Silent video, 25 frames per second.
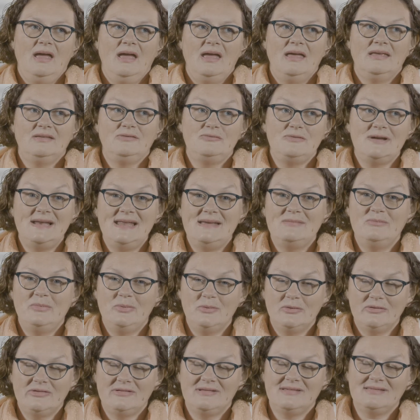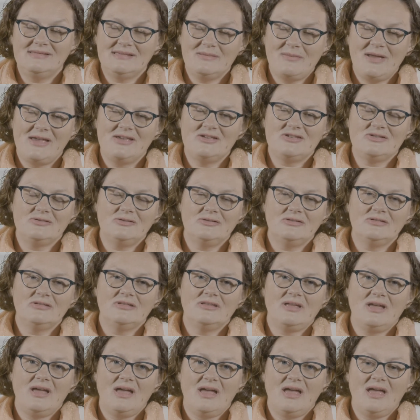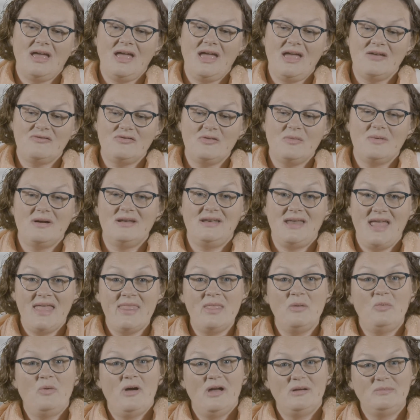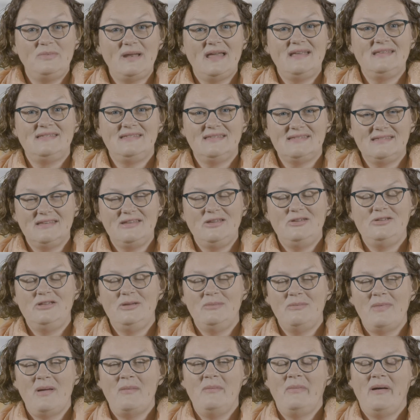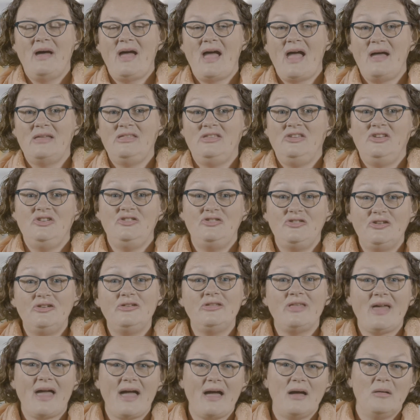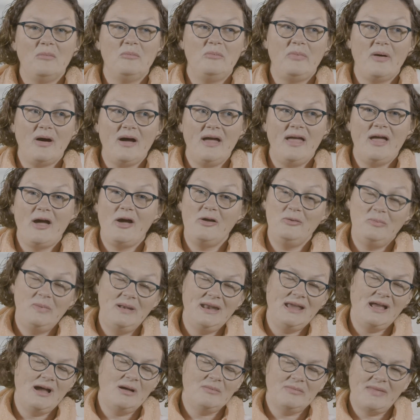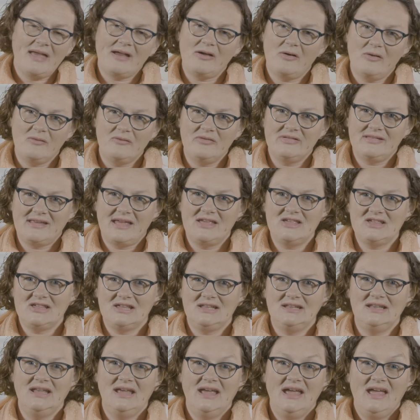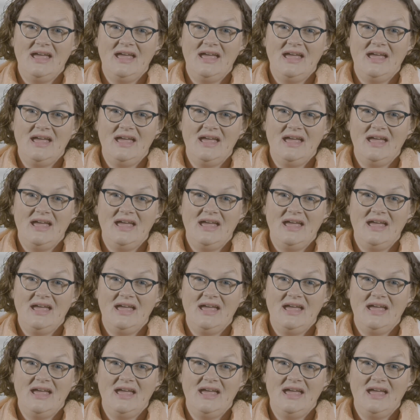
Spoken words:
It's really important to make sure that everyone in the workplace is a union member, and you do that by opening up that conversation.